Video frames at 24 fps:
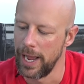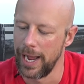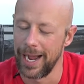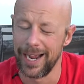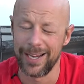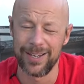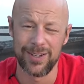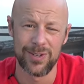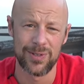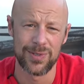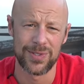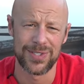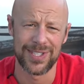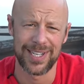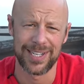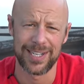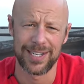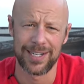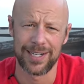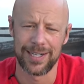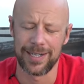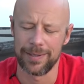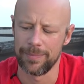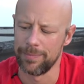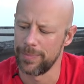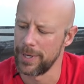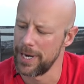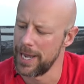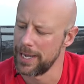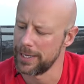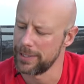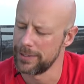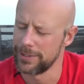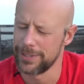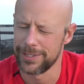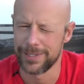I use uh,
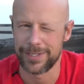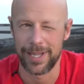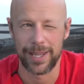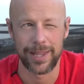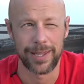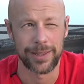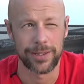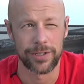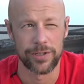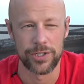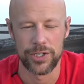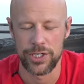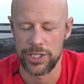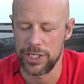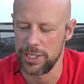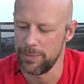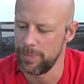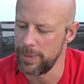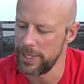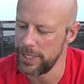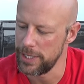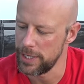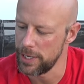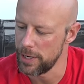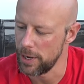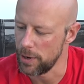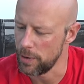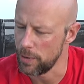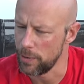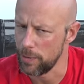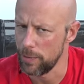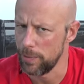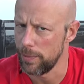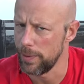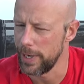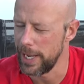binoculars, I think they're
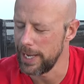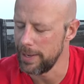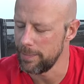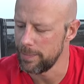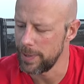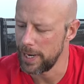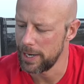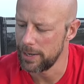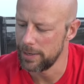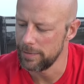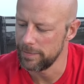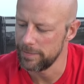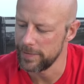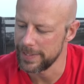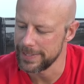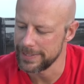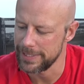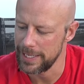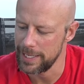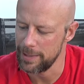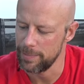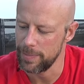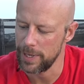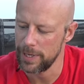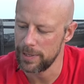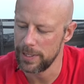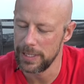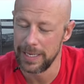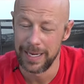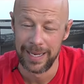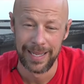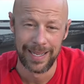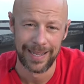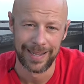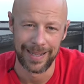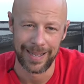GPO 8 power, fixed 8 power,
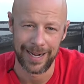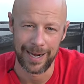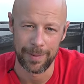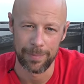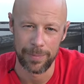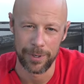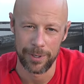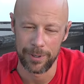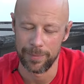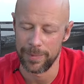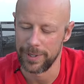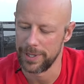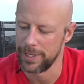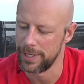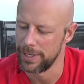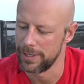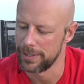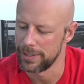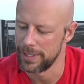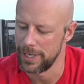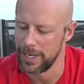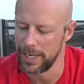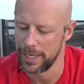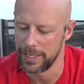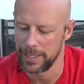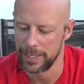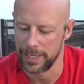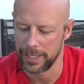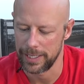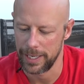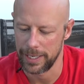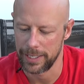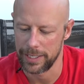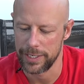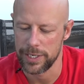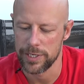and I put them in there a lot and
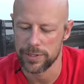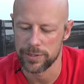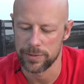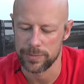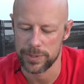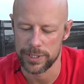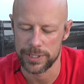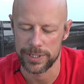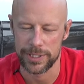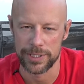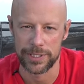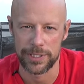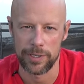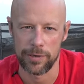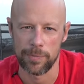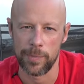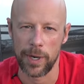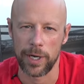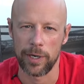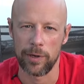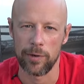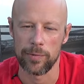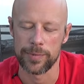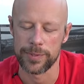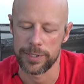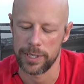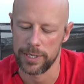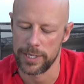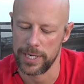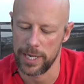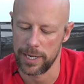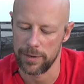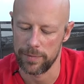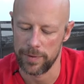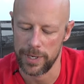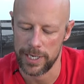I kind of use them just to see where my groups are
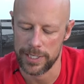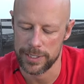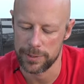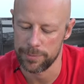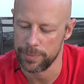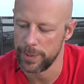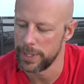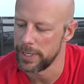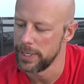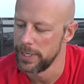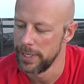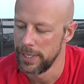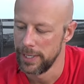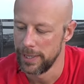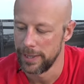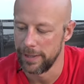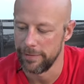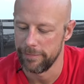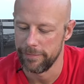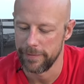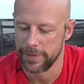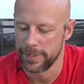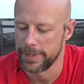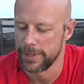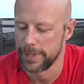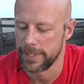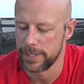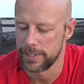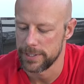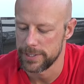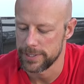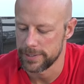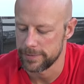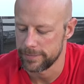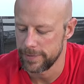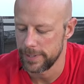downrange, but they fit in
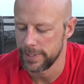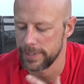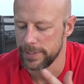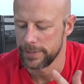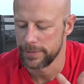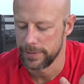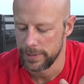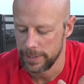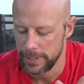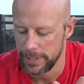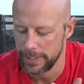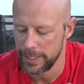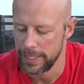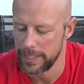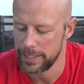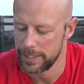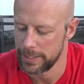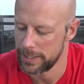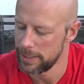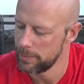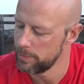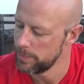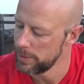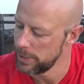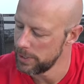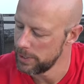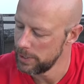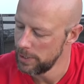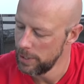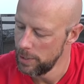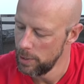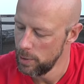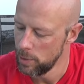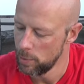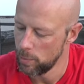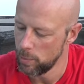there just fine. Again, it can be
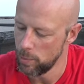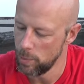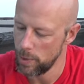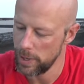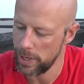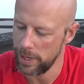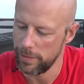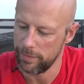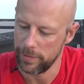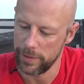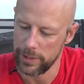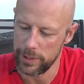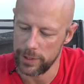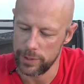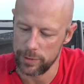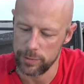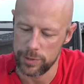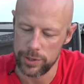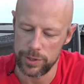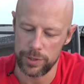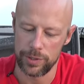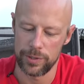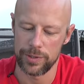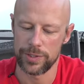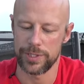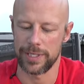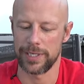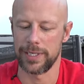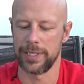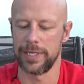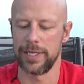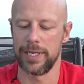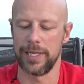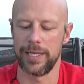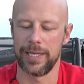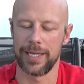whatever you choose.
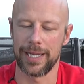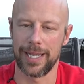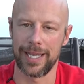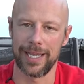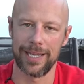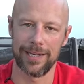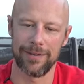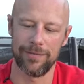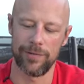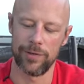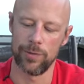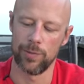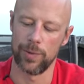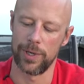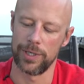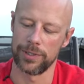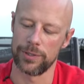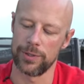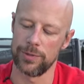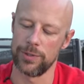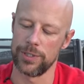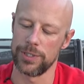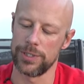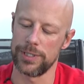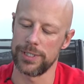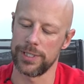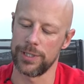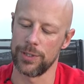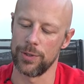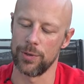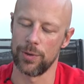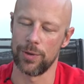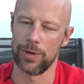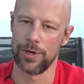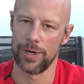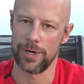And again, if you want to just
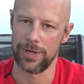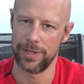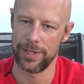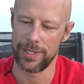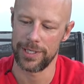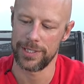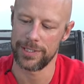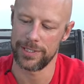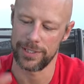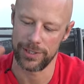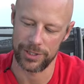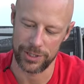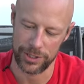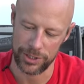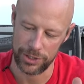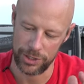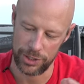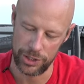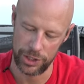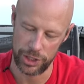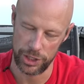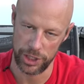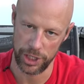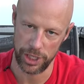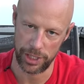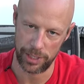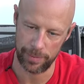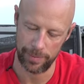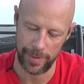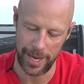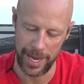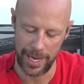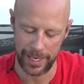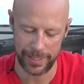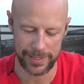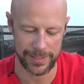ignore all of this and just chuck
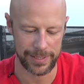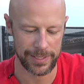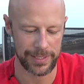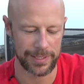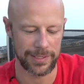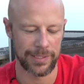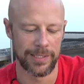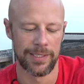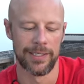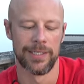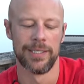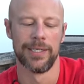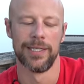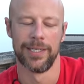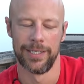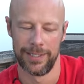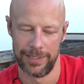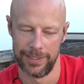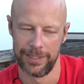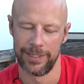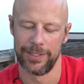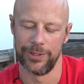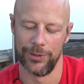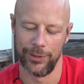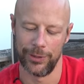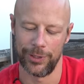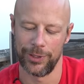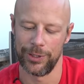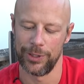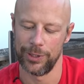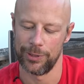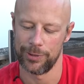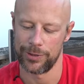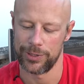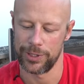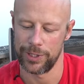mags in, you can
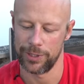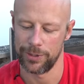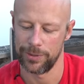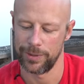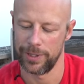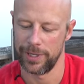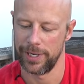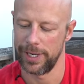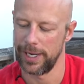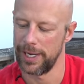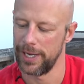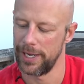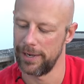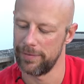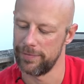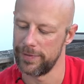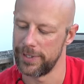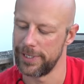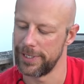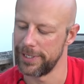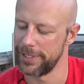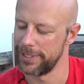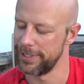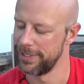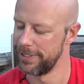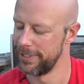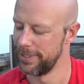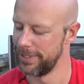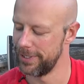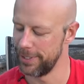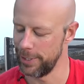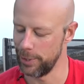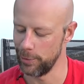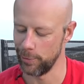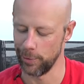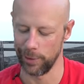do so. I have done
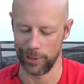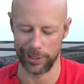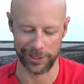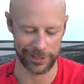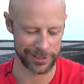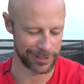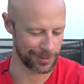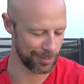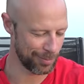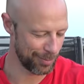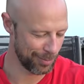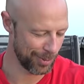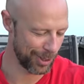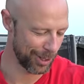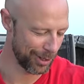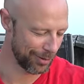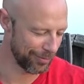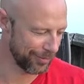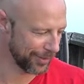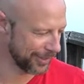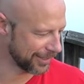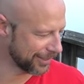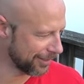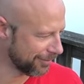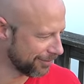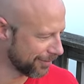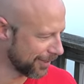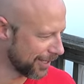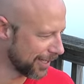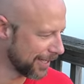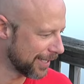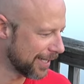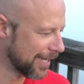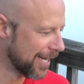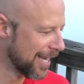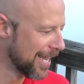it. It works perfectly
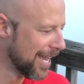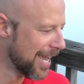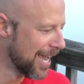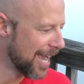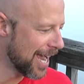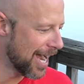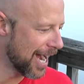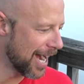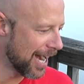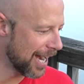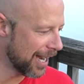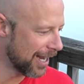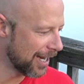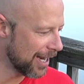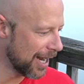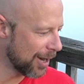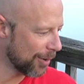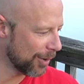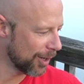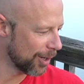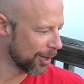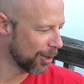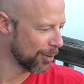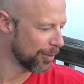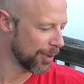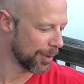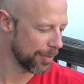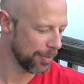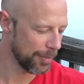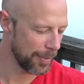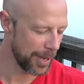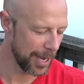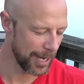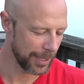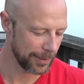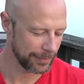fine. Uh, now we're gonna open up
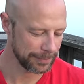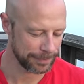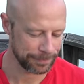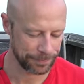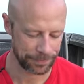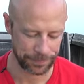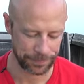the bag.